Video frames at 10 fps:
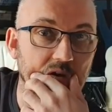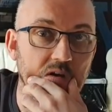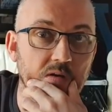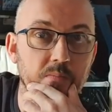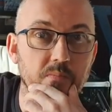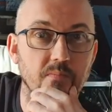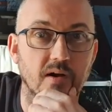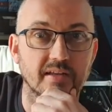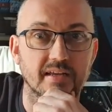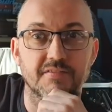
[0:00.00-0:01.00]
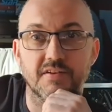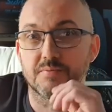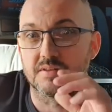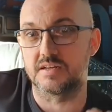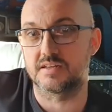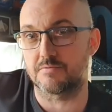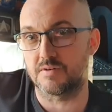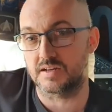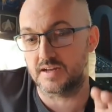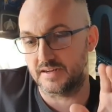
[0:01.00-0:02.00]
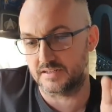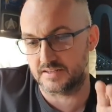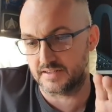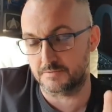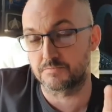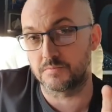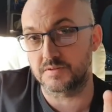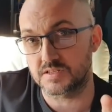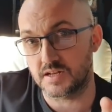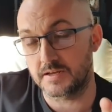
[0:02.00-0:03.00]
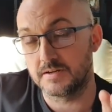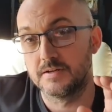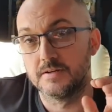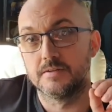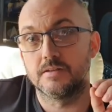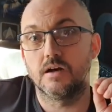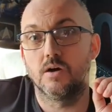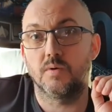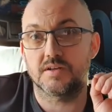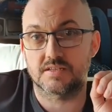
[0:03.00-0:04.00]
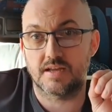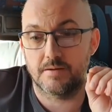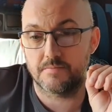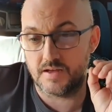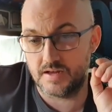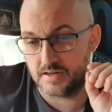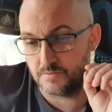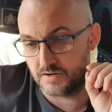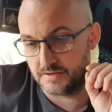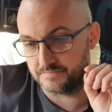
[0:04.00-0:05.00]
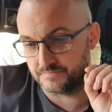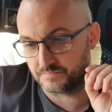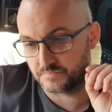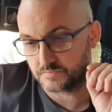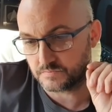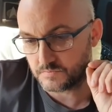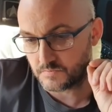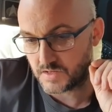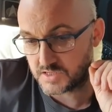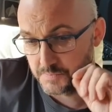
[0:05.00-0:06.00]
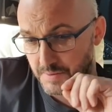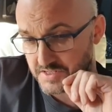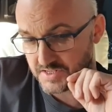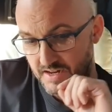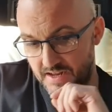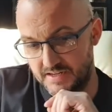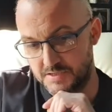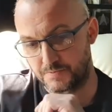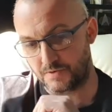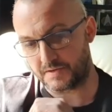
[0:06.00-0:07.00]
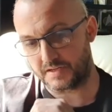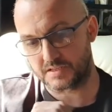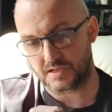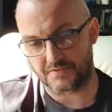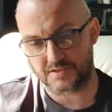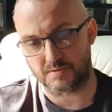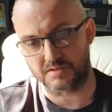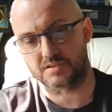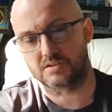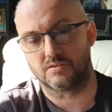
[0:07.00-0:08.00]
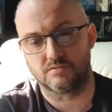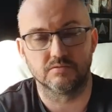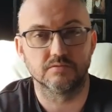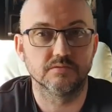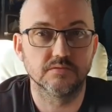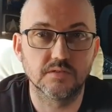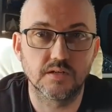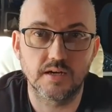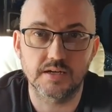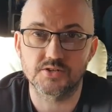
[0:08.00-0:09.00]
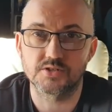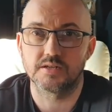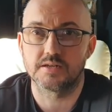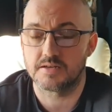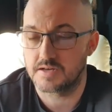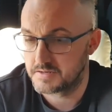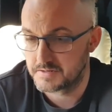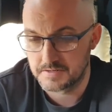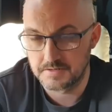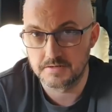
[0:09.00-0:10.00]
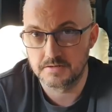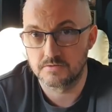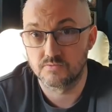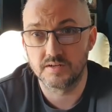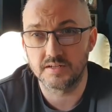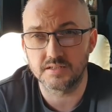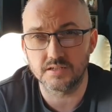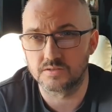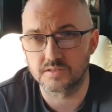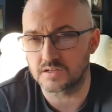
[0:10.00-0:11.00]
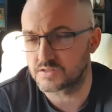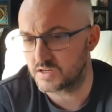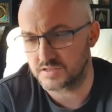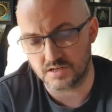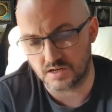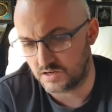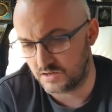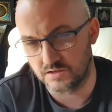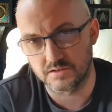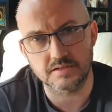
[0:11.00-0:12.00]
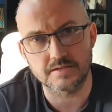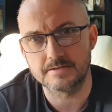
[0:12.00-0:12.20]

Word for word: um, I think even if we did get relegated, I think he'd probably stay at West Ham anyway. Sebastien Haller is probably the toughest one to call, actually. Really do. I just, I can't.